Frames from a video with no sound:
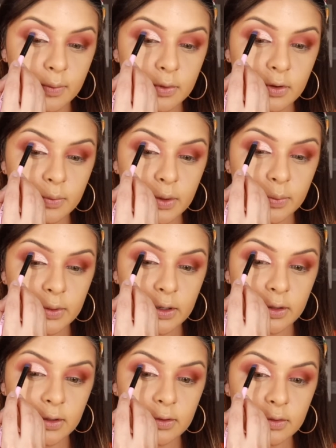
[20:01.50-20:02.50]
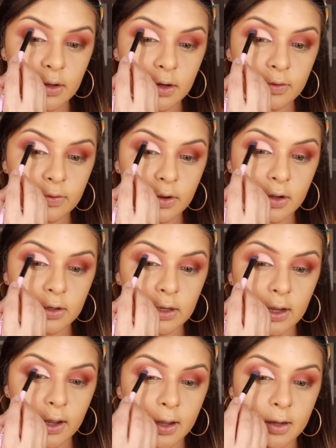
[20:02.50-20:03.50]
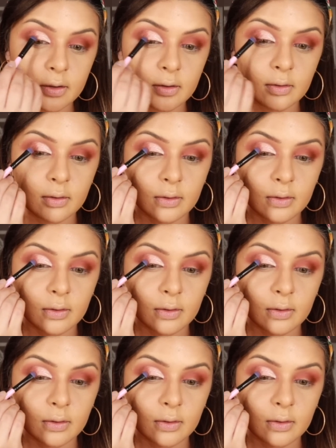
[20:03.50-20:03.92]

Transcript: I'm just going to be applying this kind of on the end.